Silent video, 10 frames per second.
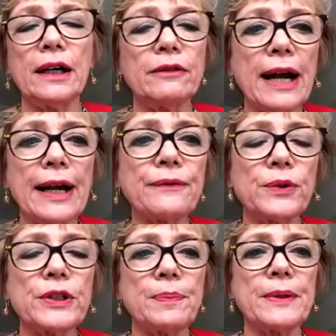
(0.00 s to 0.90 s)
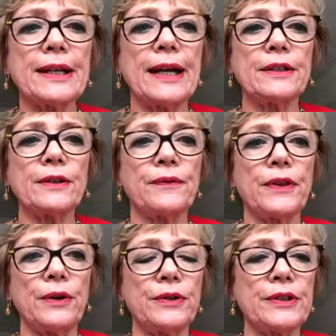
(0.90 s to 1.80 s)
around 40%
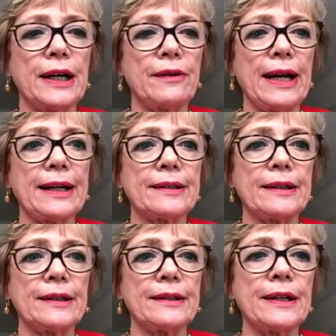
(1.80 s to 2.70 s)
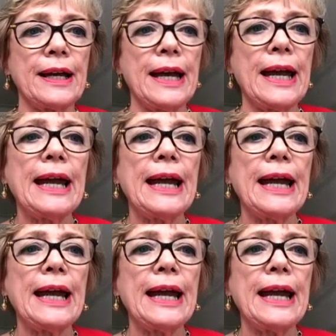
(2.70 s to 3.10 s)
of those directors.